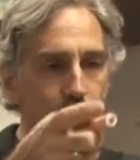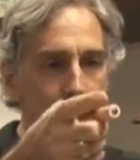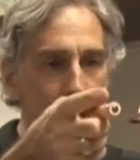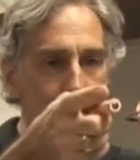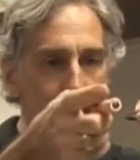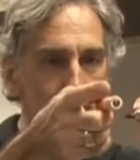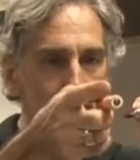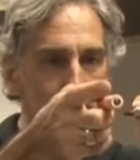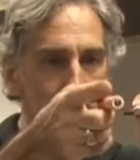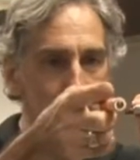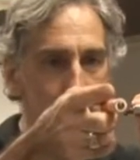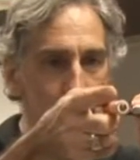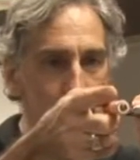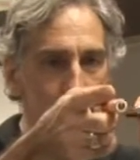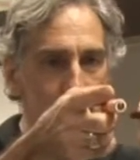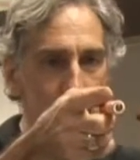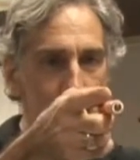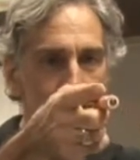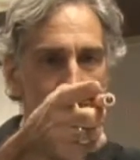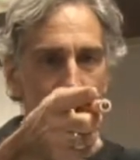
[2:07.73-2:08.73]
But if
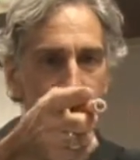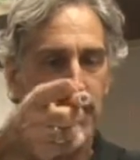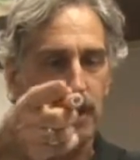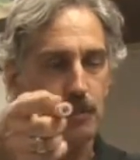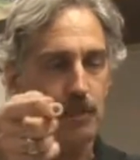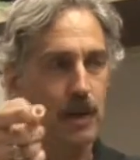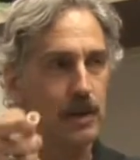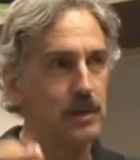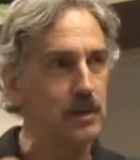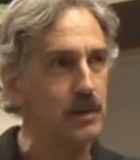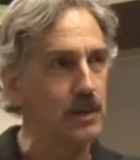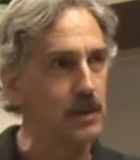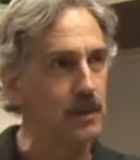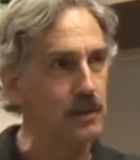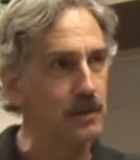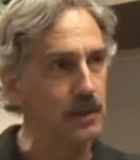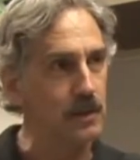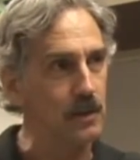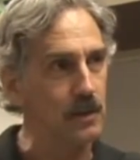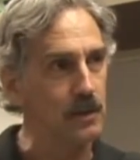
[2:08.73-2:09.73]
you stack a bunch of
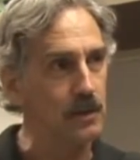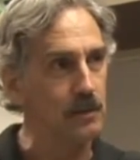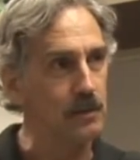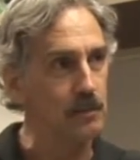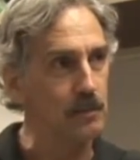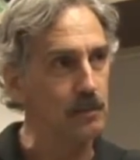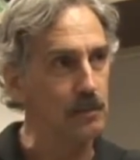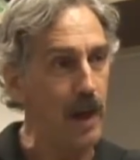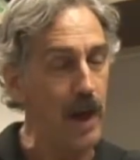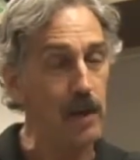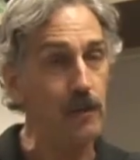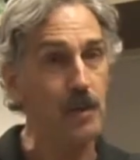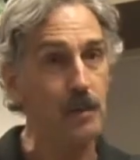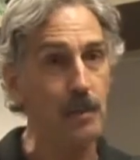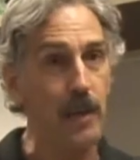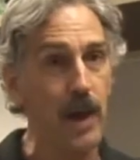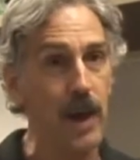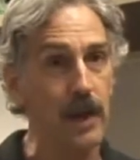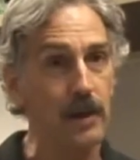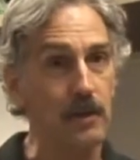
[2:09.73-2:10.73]
these in a battery
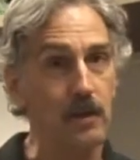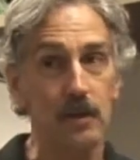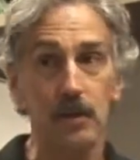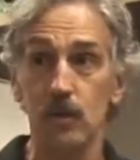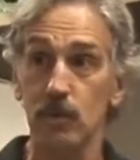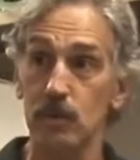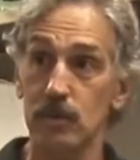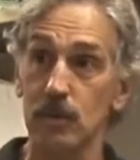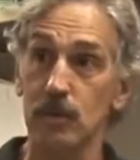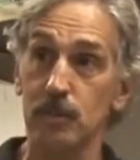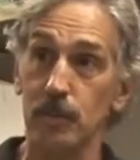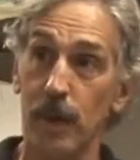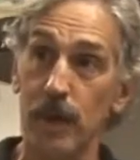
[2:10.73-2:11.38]
pack, you can use the